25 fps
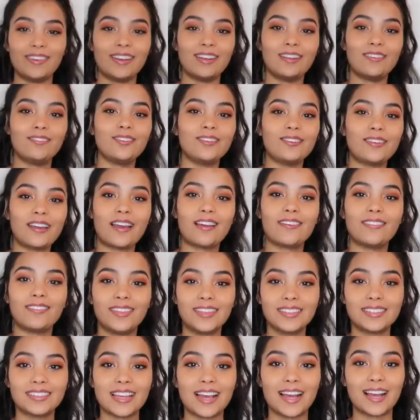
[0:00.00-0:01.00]
any of you have
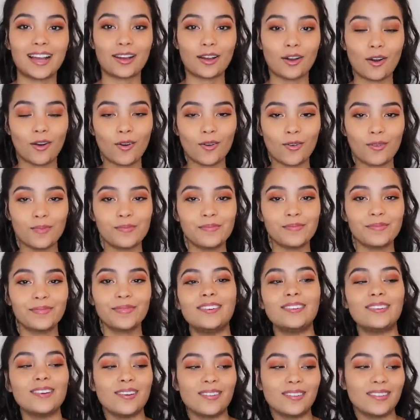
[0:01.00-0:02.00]
this at home,
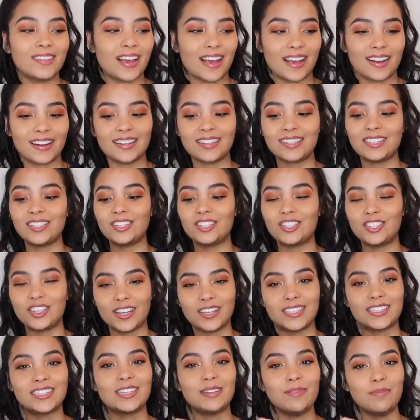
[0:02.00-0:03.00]
you know that is
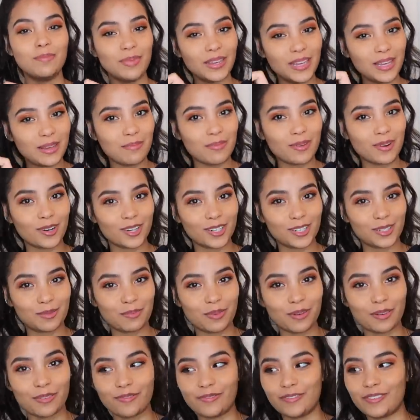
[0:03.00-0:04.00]
Justin Bieber's
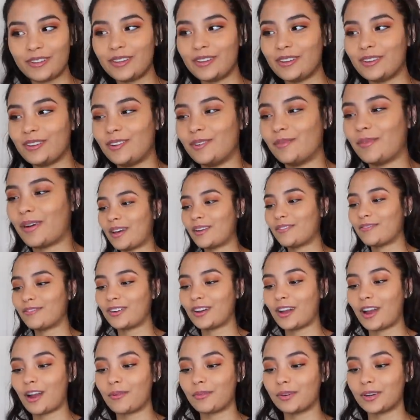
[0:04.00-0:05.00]
perfume. I
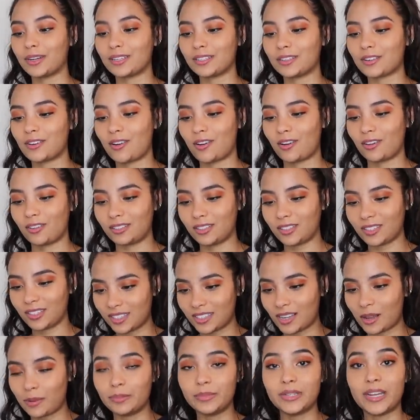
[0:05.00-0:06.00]
forgot what it's called.
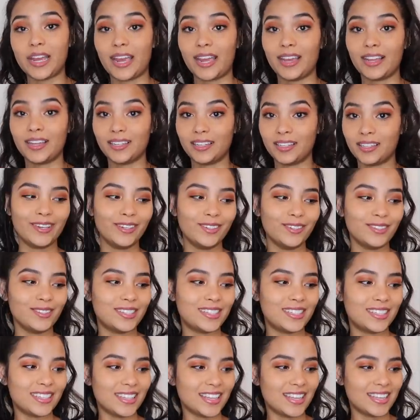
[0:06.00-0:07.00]
Someday. We
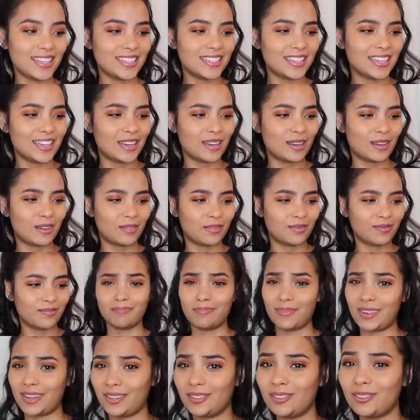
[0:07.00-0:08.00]
used this in
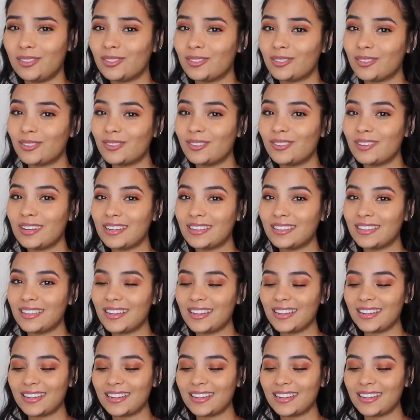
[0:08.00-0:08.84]
middle school, I